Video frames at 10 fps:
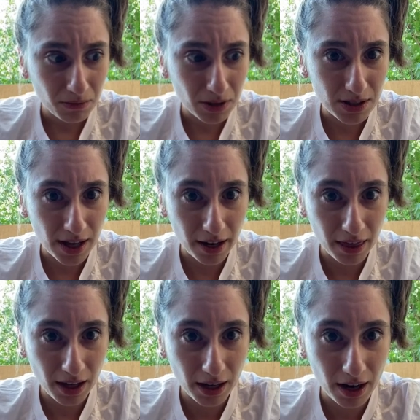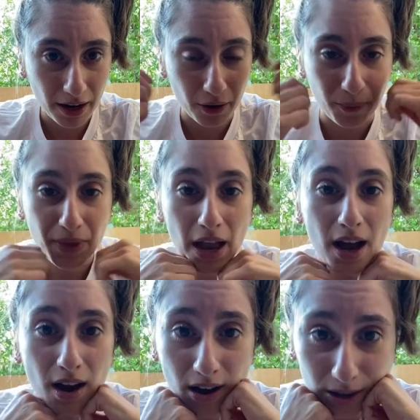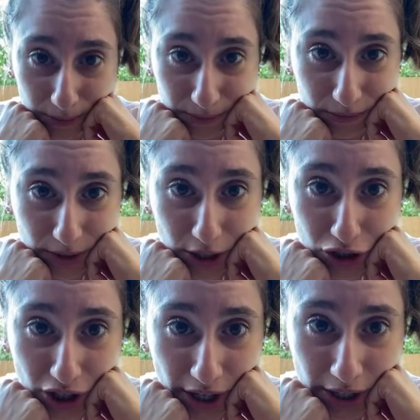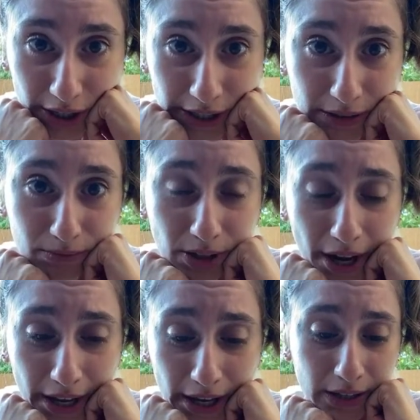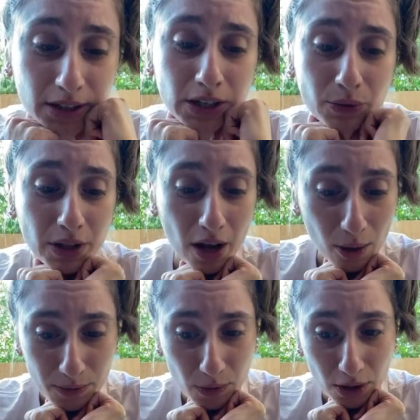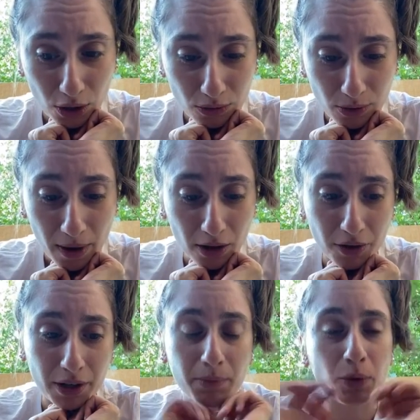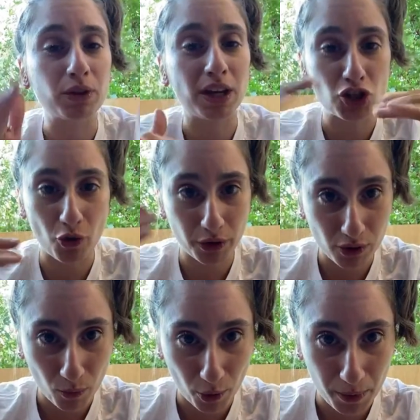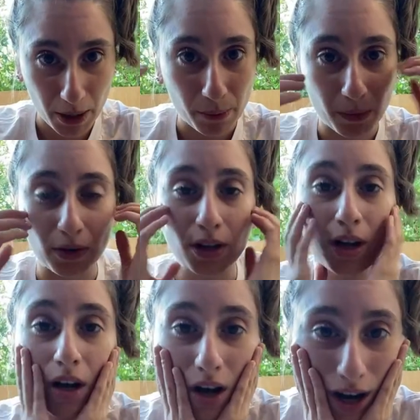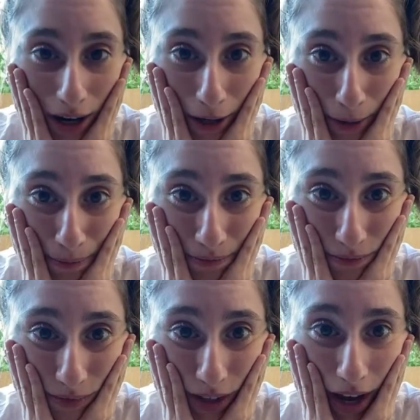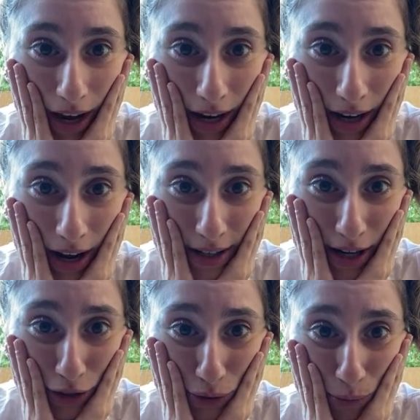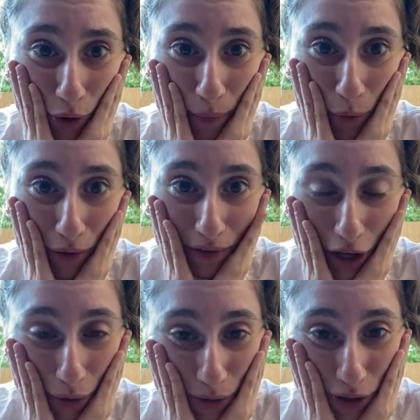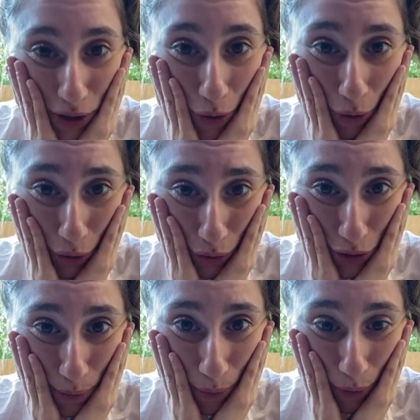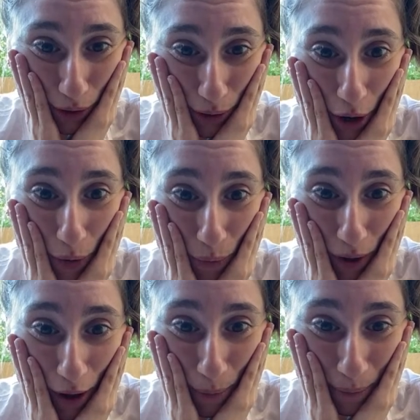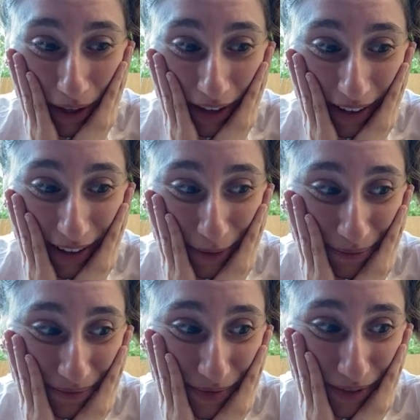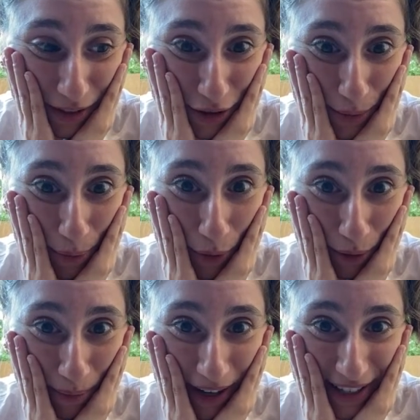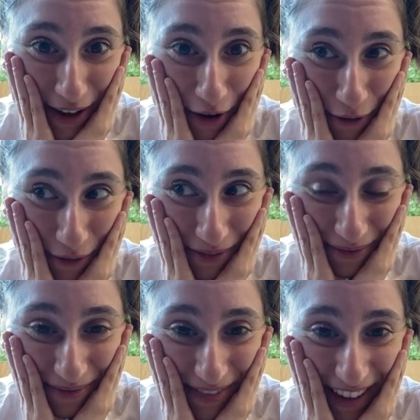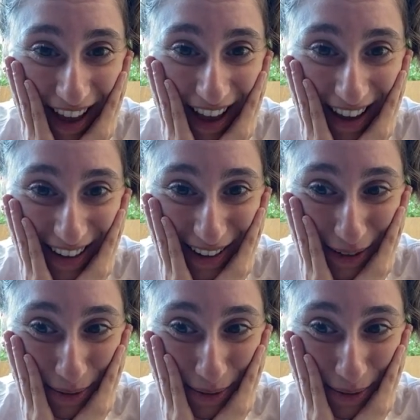Is that a thing? I don't know. Share it, like it. It really helps with the YouTube algorithm. It will then show it to more people. And as I do more and more videos, all your support will help me support myself and